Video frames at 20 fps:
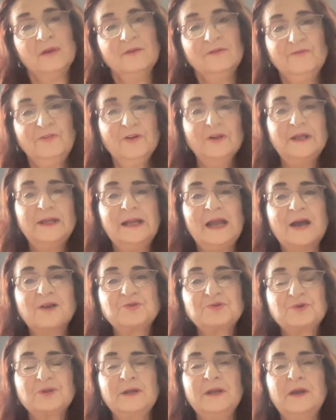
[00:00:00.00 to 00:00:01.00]
fairly
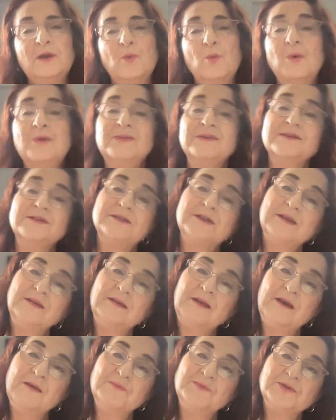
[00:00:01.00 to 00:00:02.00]
naturally when the sun
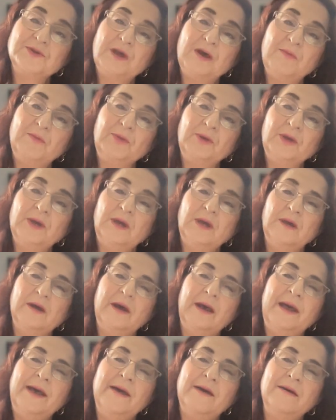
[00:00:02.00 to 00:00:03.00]
comes up,
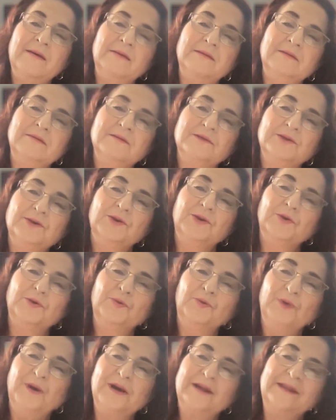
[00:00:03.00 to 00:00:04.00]
and
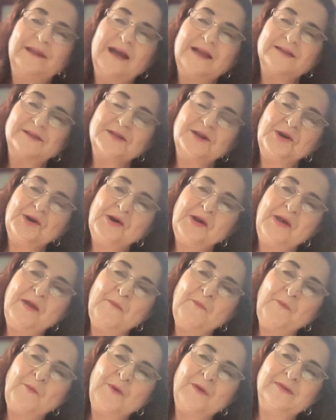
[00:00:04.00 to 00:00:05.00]
we're at that
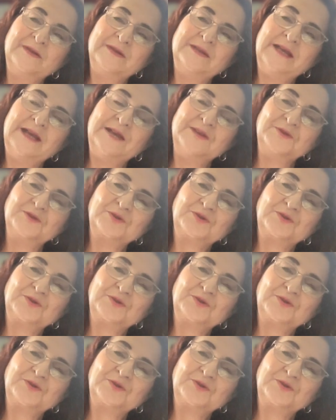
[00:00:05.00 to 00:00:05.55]
time where the days are